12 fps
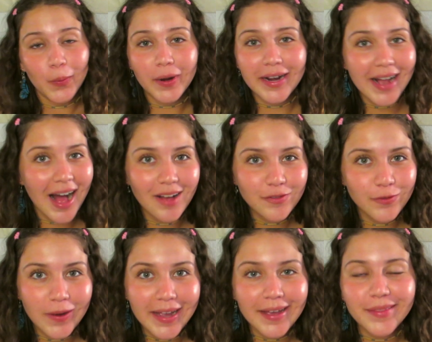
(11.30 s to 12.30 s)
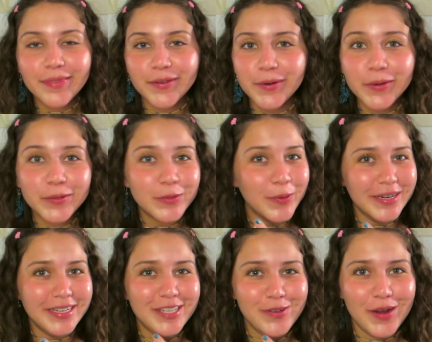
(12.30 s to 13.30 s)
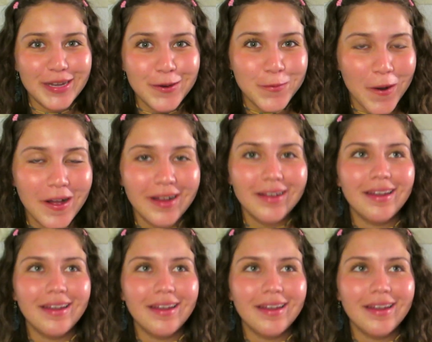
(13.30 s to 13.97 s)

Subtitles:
We're halfway through 2021